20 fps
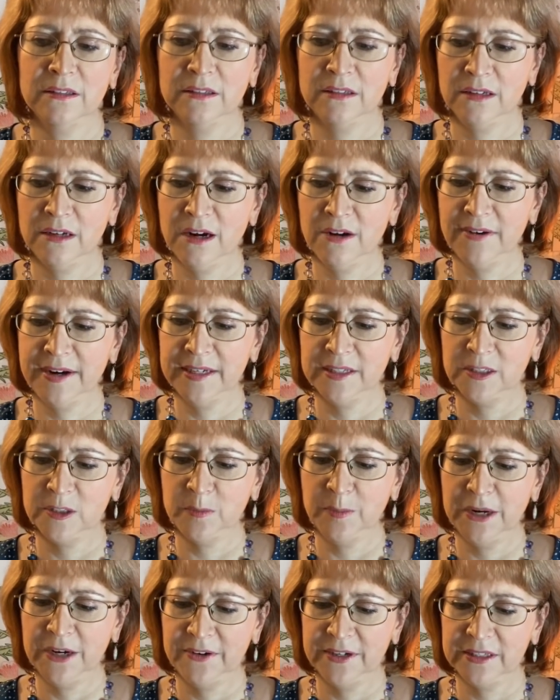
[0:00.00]
All right,
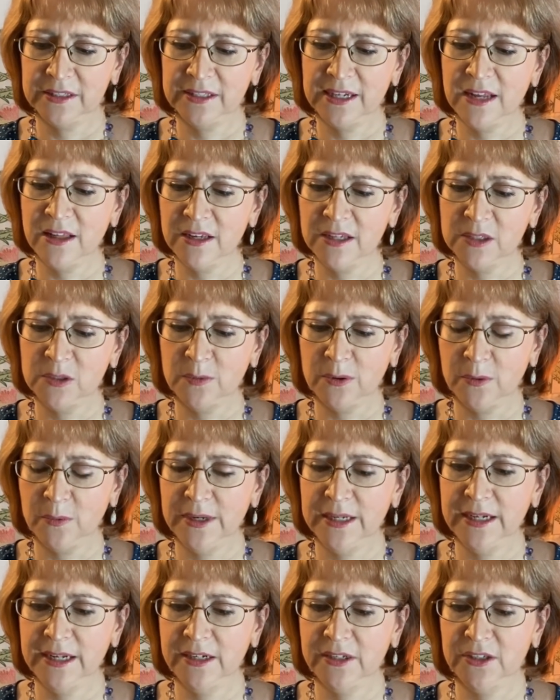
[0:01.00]
Spirit, tell us what
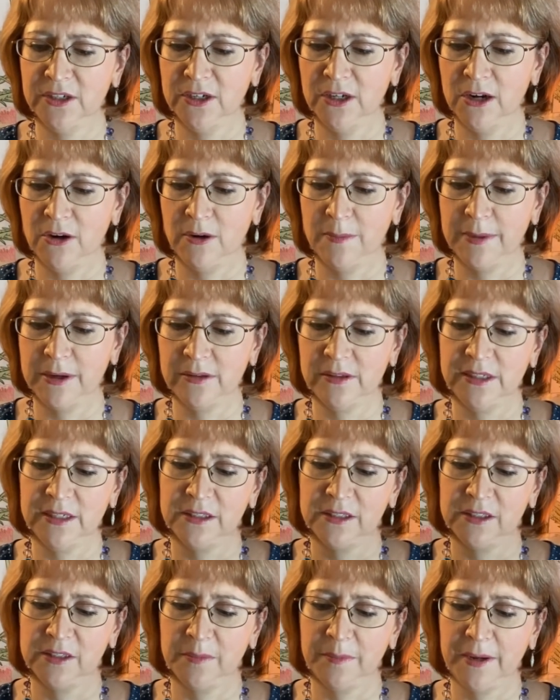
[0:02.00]
we need to know about
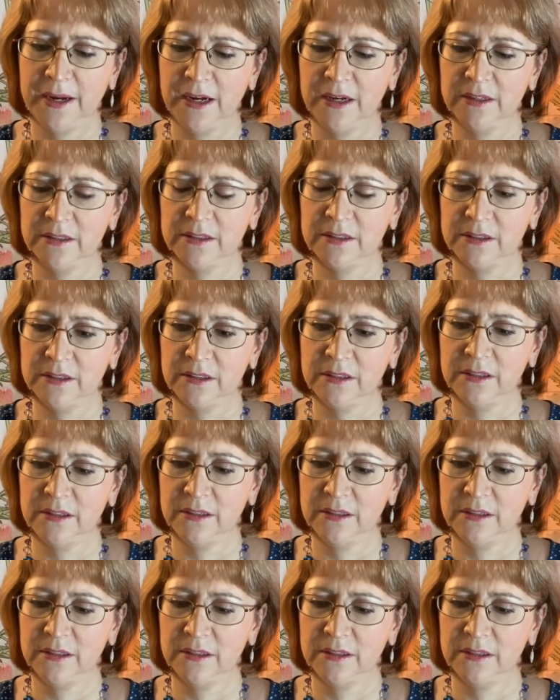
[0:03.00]
these debates.